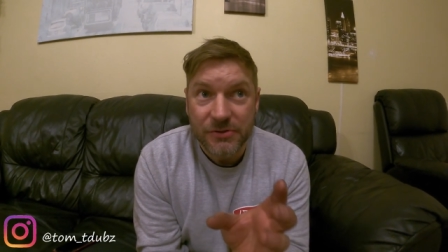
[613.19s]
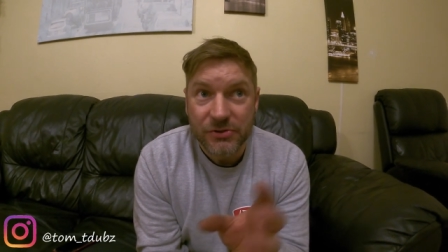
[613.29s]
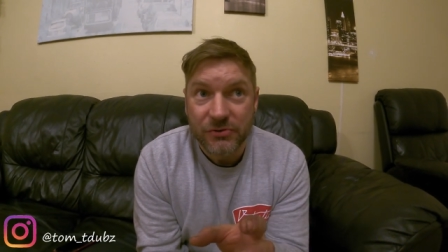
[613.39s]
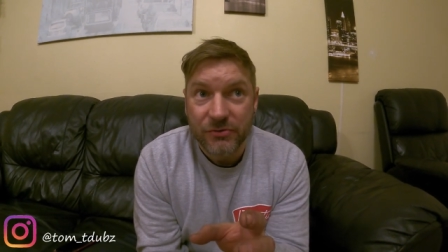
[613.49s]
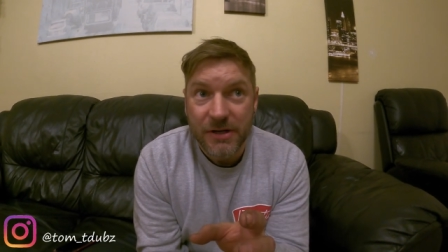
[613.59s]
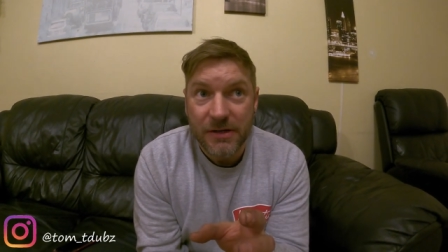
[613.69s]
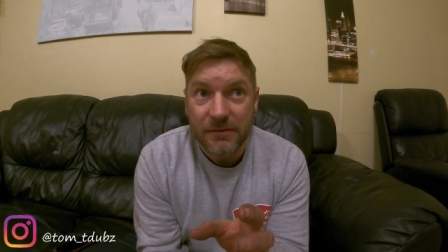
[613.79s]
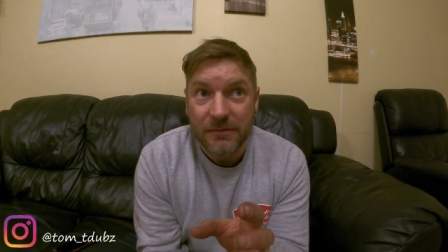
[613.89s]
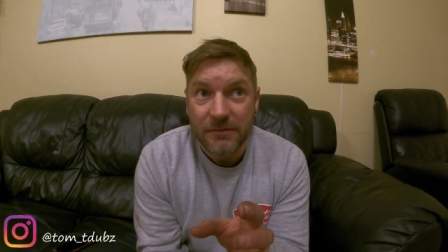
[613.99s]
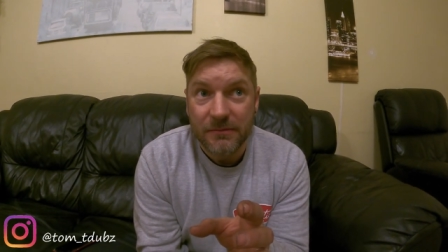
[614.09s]
Street
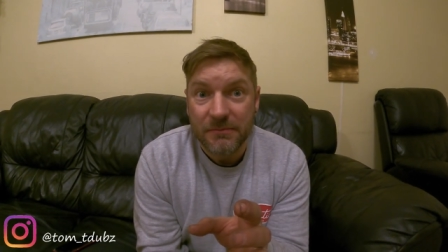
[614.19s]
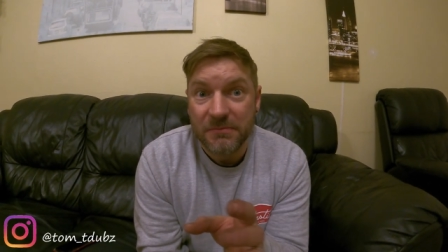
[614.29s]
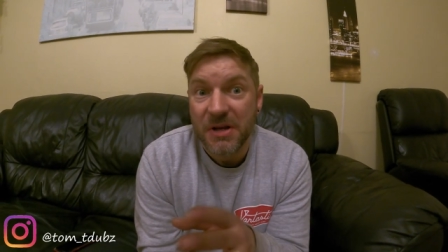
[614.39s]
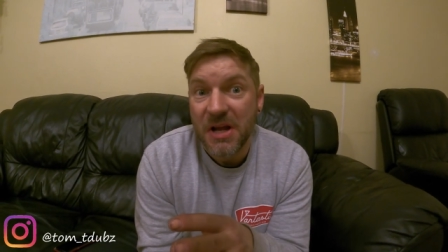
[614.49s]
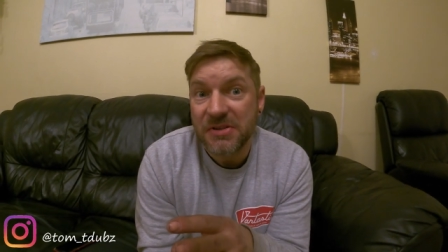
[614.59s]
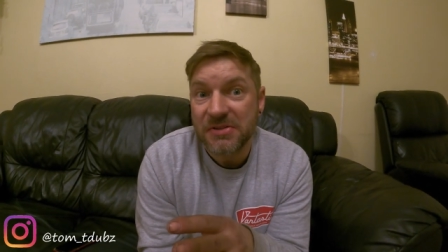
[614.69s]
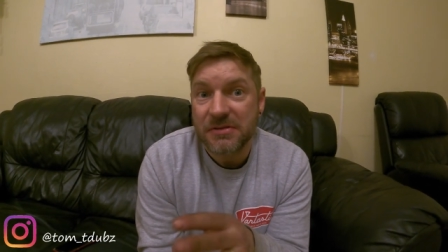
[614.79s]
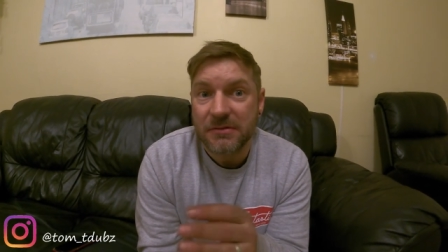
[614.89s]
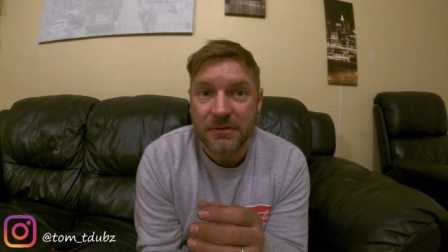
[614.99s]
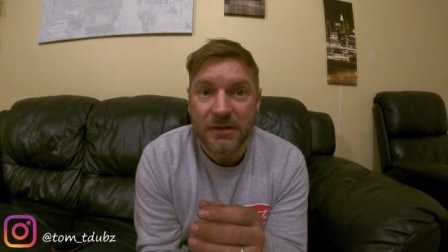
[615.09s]

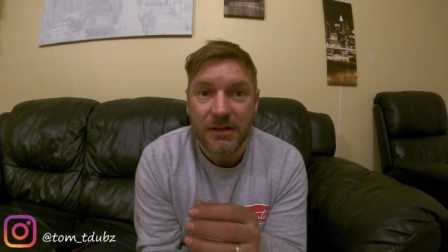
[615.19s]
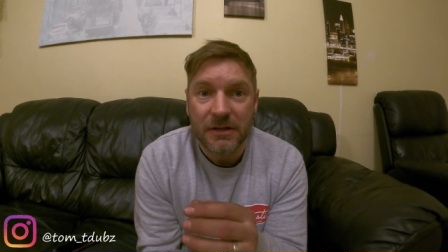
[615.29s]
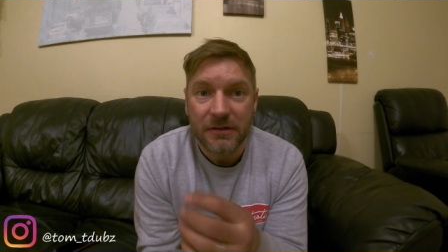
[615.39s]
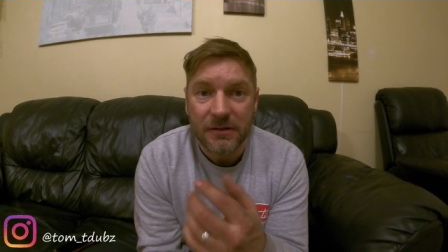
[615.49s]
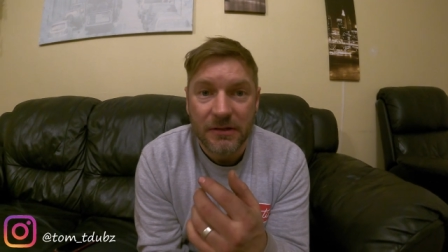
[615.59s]
plus kit.